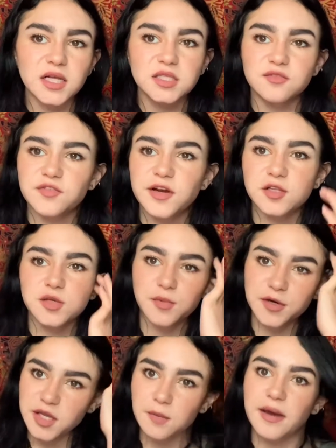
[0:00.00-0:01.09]
fairly,
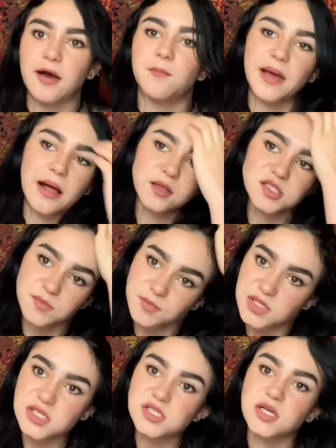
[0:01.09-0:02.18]
bringing about balance,
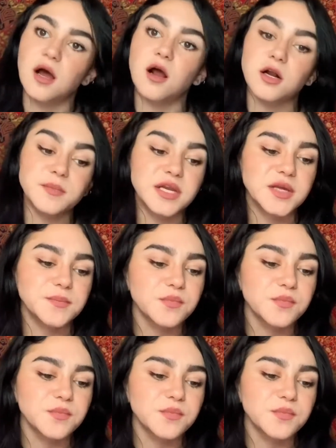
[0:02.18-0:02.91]
peace, and harmony.